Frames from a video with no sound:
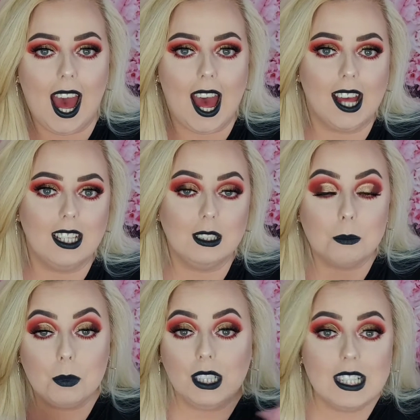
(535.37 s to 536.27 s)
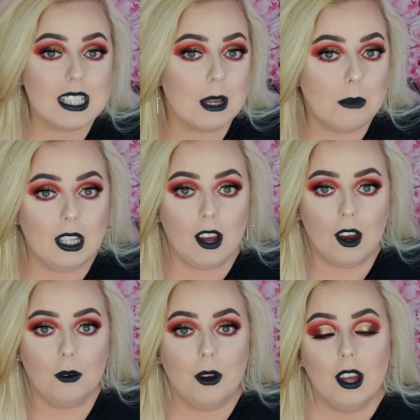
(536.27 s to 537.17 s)
and please let me
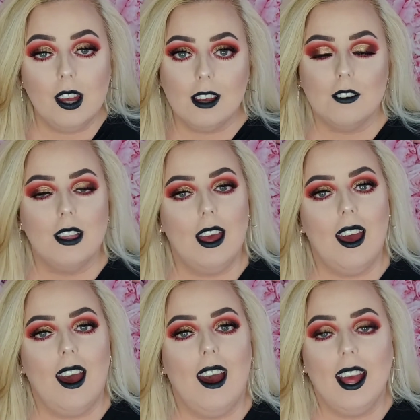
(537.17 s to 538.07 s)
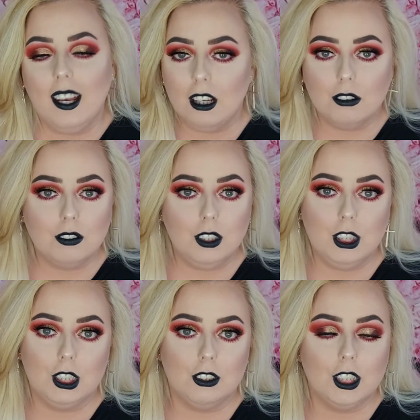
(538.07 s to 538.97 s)
know if there are any other
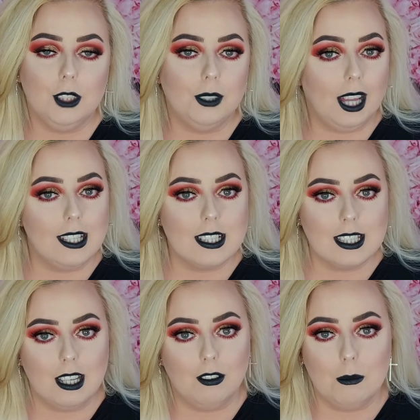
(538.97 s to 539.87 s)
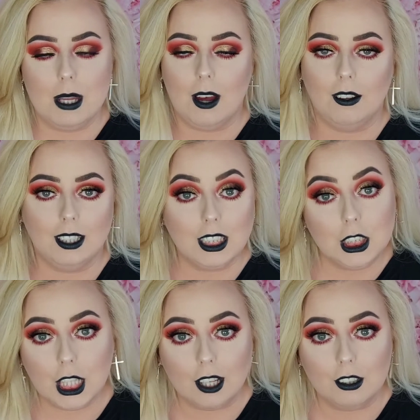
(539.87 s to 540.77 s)
future looks you would like to see from me on this
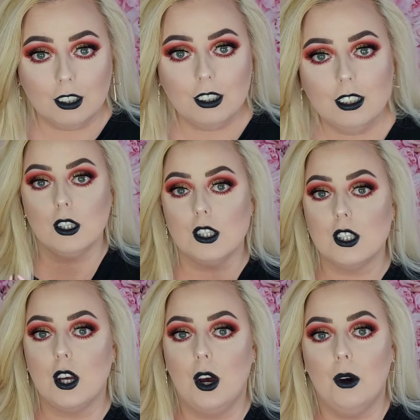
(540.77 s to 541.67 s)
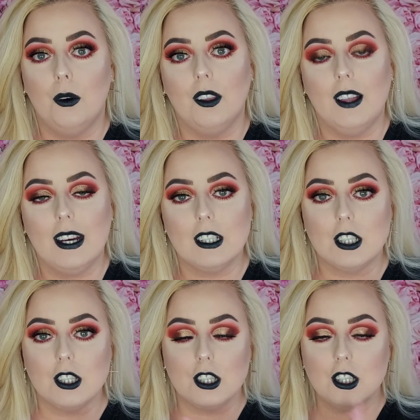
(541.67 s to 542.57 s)
channel. So
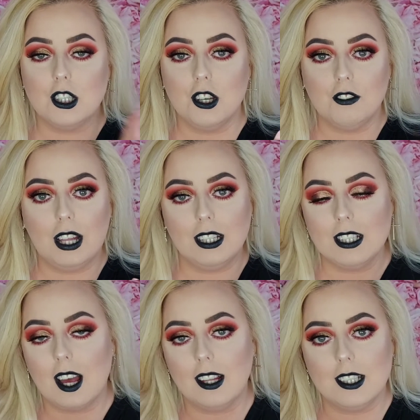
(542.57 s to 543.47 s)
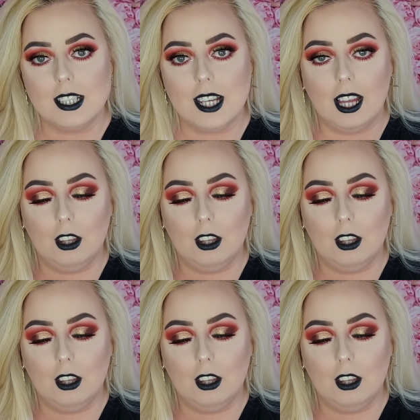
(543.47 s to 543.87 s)
that's the 2 Valentine's Day